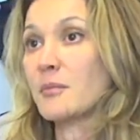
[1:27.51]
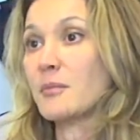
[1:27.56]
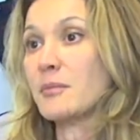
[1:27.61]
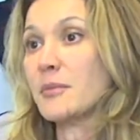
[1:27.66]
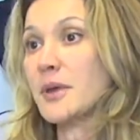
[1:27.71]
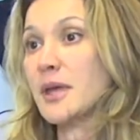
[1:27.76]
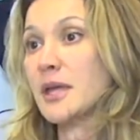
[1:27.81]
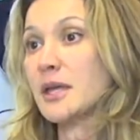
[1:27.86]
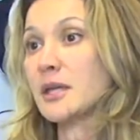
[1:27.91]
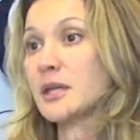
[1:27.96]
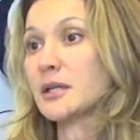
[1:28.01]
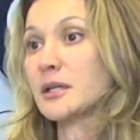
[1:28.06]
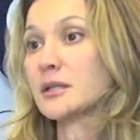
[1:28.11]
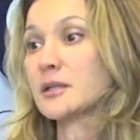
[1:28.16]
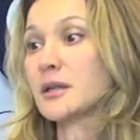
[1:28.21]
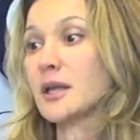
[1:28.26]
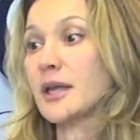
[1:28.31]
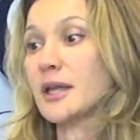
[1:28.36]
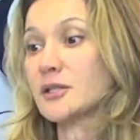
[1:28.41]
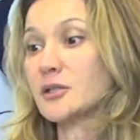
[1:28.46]

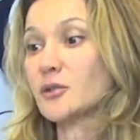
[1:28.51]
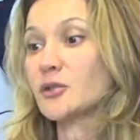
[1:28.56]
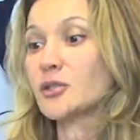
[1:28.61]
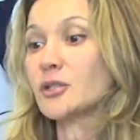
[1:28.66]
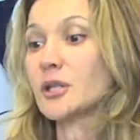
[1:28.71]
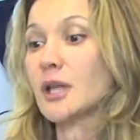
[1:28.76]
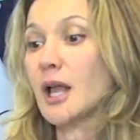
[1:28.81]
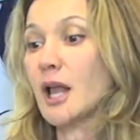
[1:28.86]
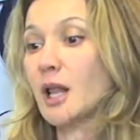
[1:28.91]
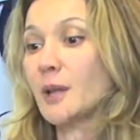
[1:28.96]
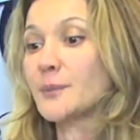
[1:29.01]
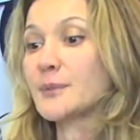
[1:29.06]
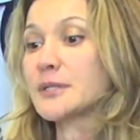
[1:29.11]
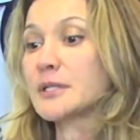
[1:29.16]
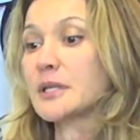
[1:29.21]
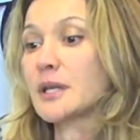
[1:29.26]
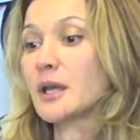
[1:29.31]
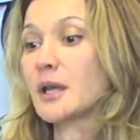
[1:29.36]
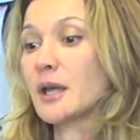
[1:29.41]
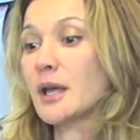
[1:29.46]
estrogen
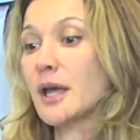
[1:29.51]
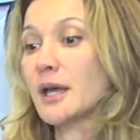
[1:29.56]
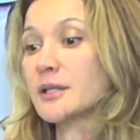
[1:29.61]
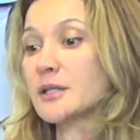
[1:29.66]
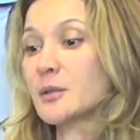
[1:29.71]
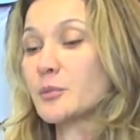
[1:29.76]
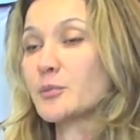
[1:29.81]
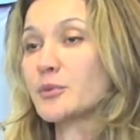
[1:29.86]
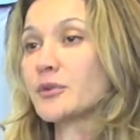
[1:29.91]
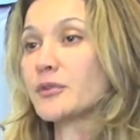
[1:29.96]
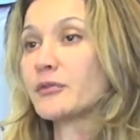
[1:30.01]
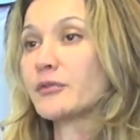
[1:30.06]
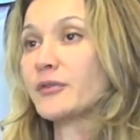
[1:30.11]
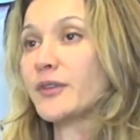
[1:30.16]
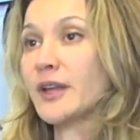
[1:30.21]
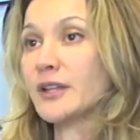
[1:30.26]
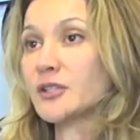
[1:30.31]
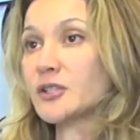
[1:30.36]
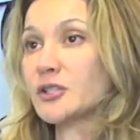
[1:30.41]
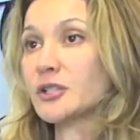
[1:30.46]
helps as a
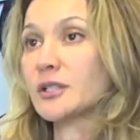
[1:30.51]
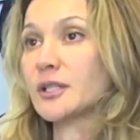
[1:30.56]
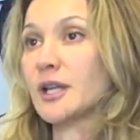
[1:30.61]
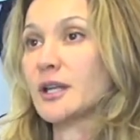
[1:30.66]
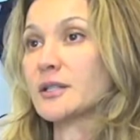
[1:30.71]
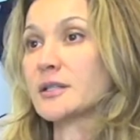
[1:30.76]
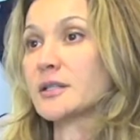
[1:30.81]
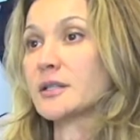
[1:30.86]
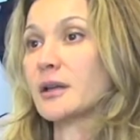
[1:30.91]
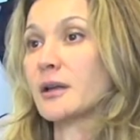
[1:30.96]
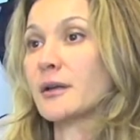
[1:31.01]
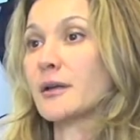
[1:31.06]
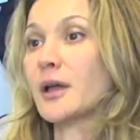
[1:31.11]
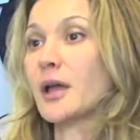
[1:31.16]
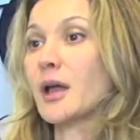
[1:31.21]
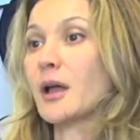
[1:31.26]
prevention, as a